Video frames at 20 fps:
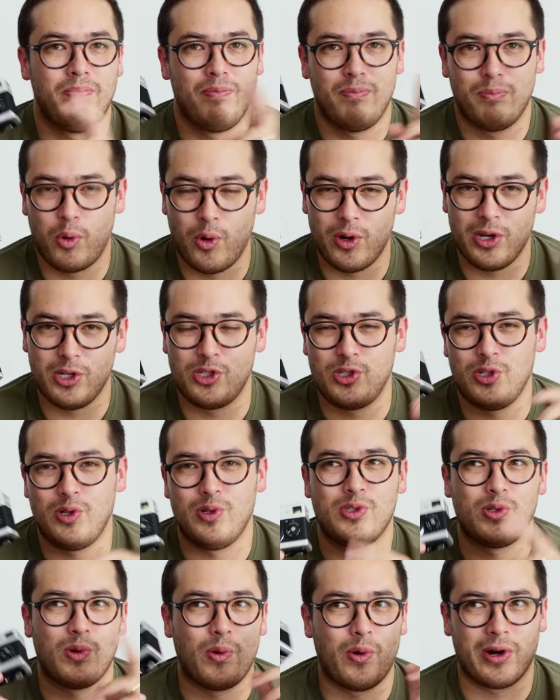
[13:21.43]
point and
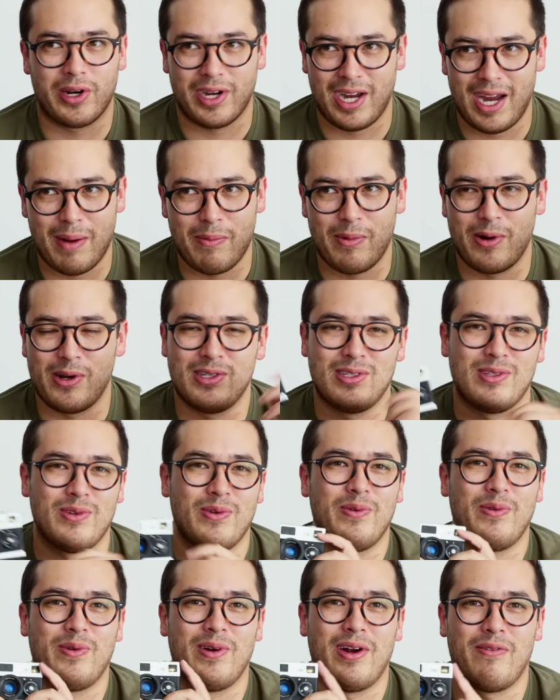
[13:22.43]
shoots or cameras,
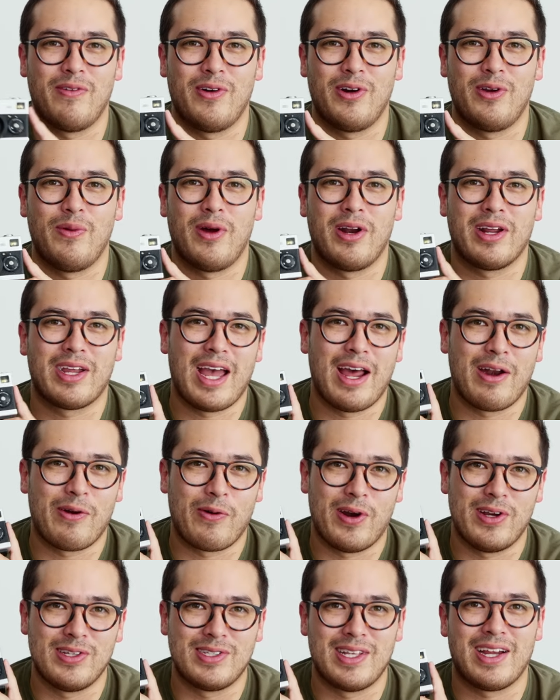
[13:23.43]
whatever you want to
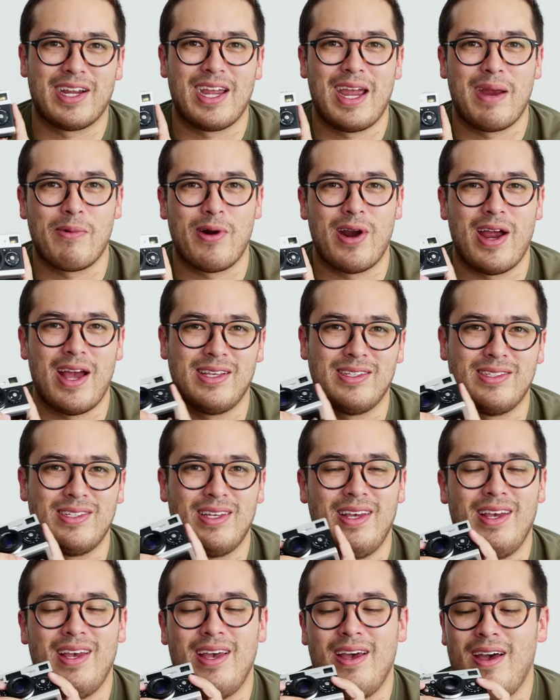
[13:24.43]
categorize that camera as.
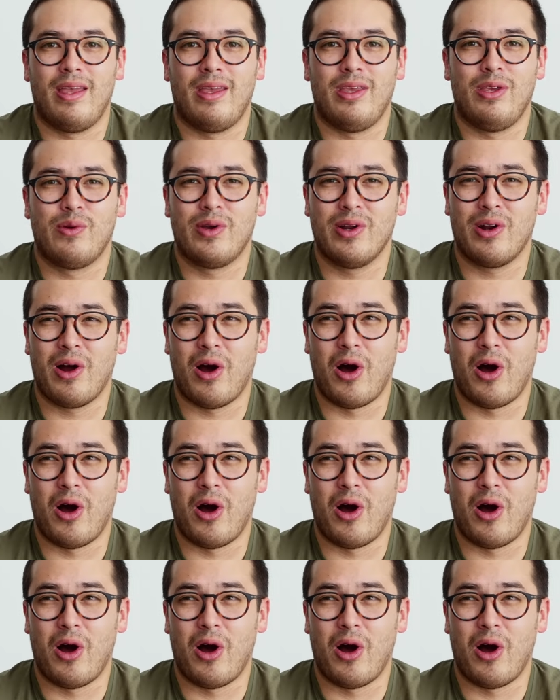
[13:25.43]
You could